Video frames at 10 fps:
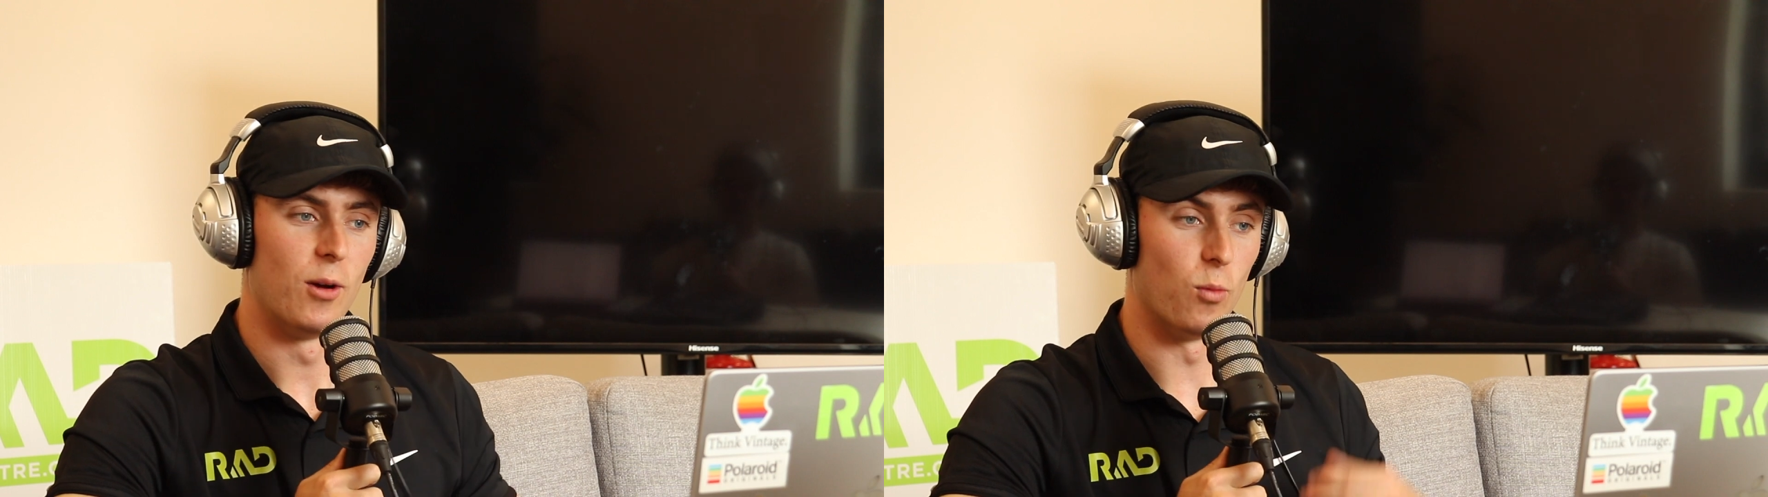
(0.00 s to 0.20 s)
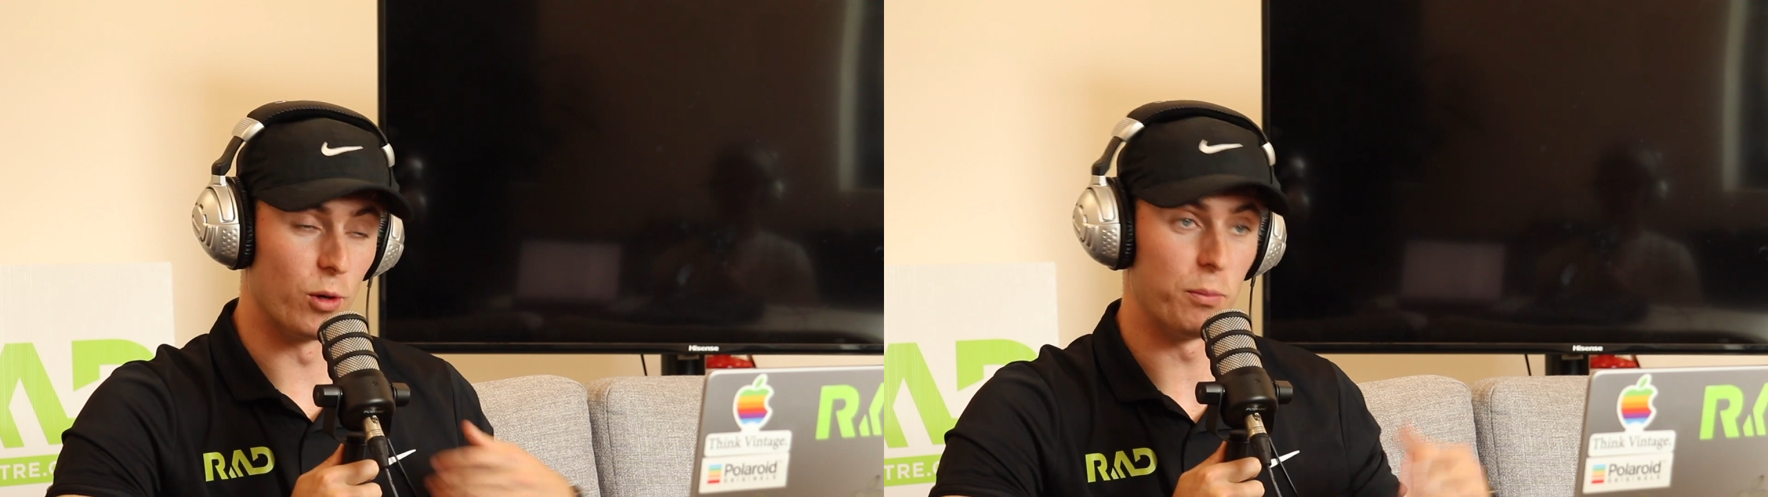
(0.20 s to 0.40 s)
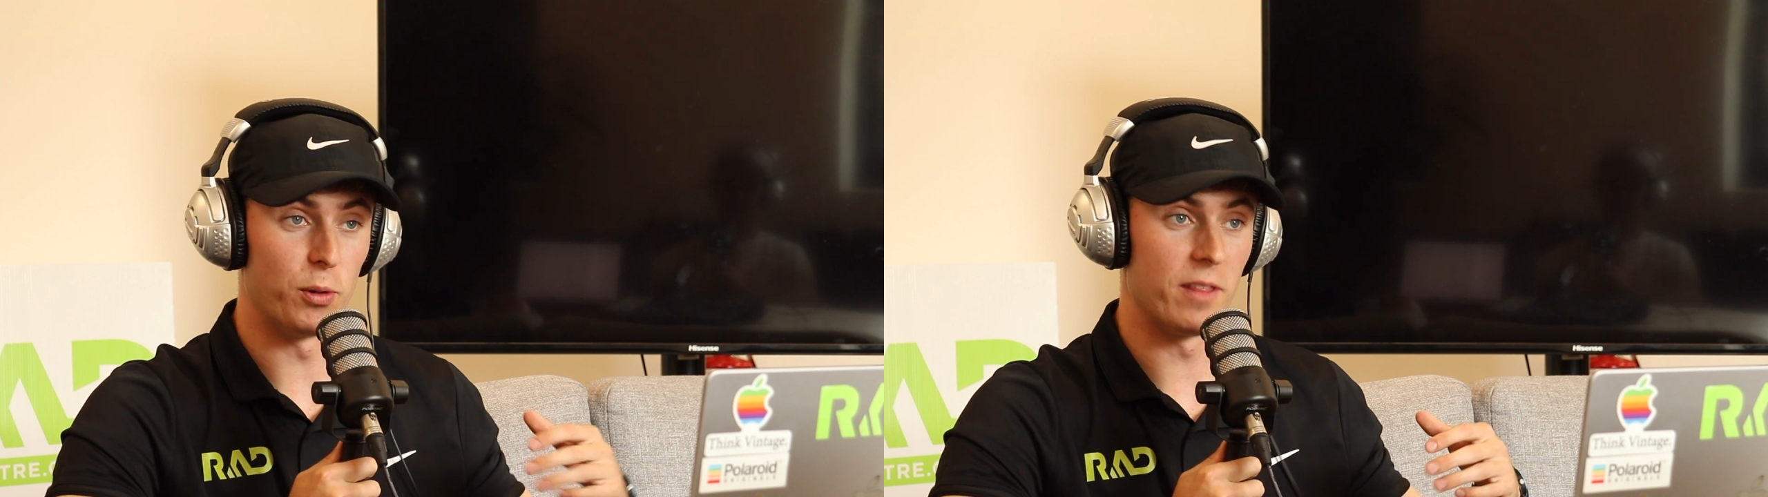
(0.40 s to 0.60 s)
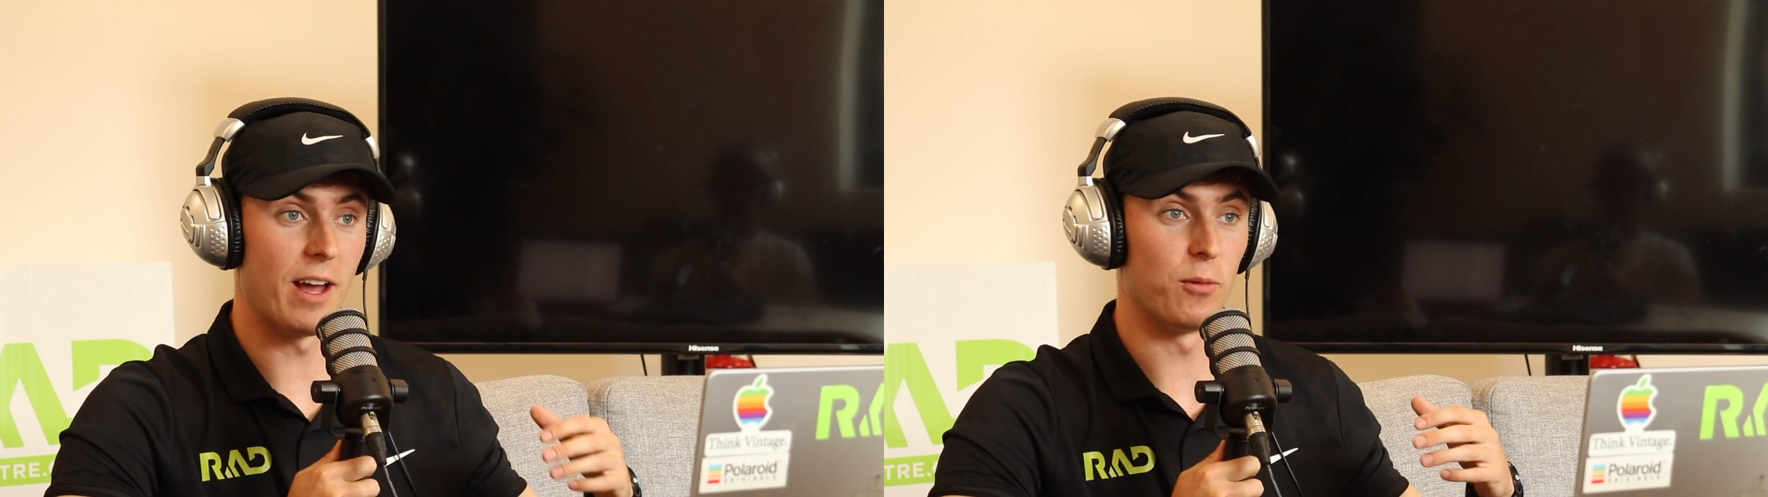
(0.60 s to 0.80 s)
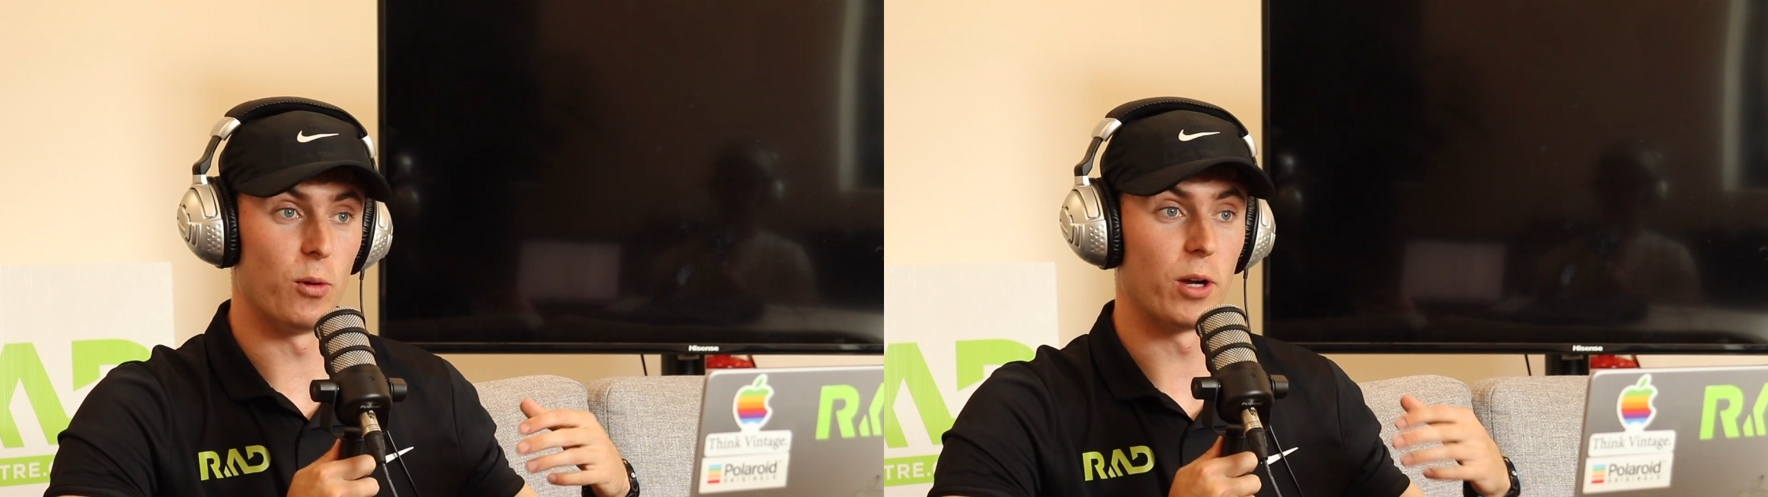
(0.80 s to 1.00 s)
want to put in
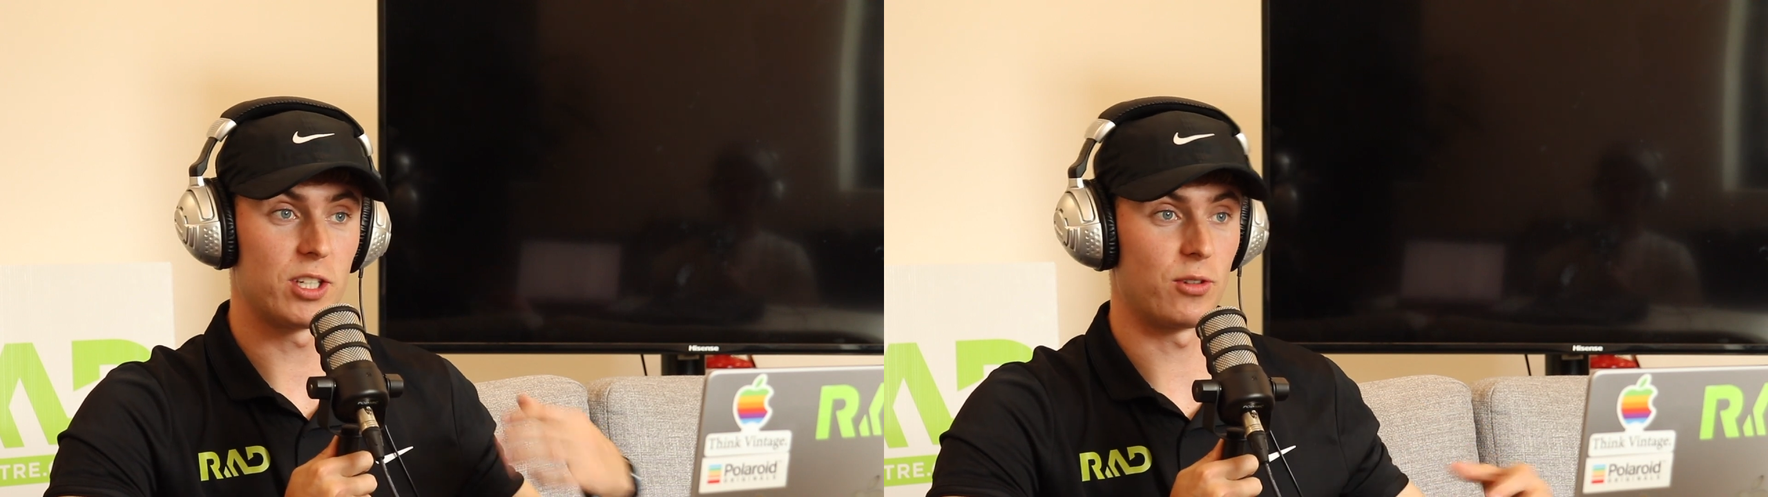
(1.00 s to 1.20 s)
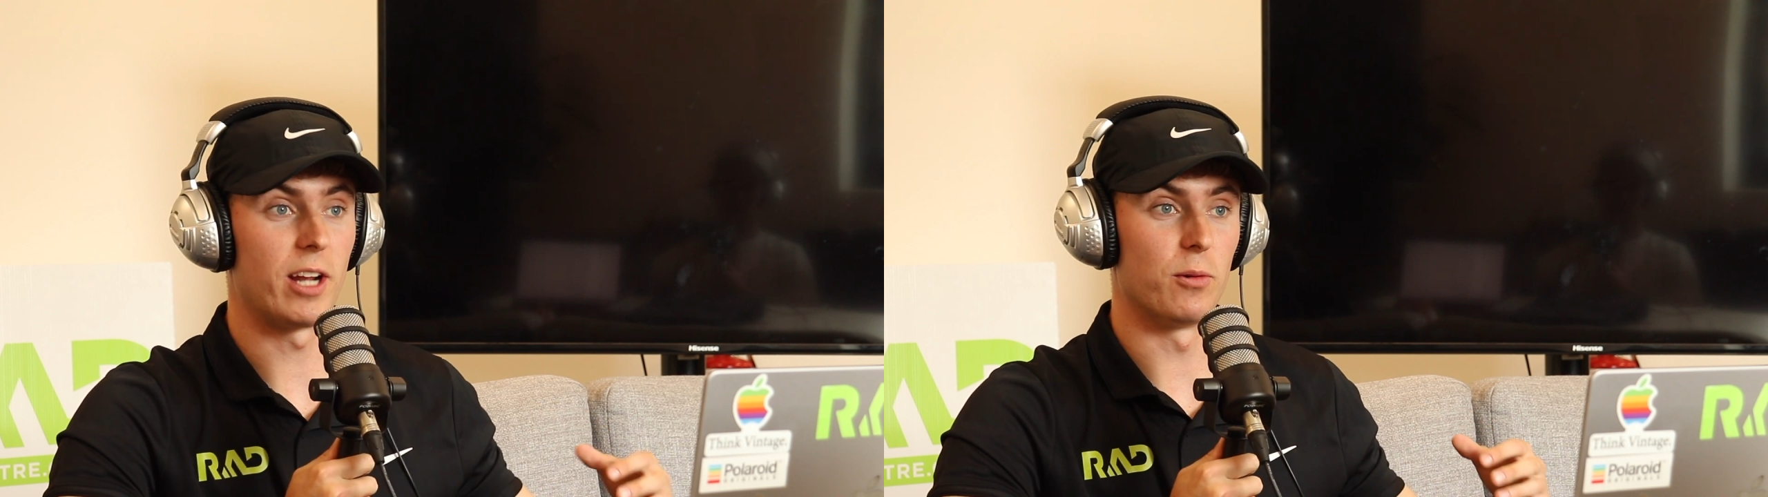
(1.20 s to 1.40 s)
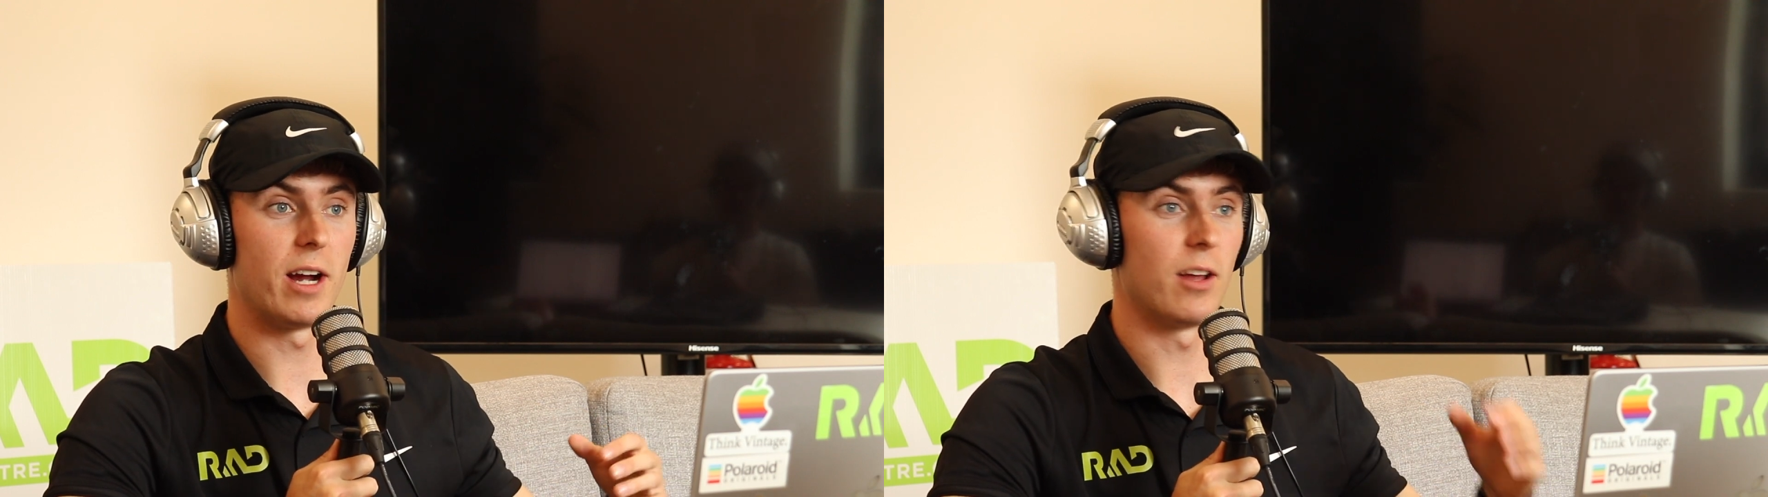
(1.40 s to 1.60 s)
that work straight away.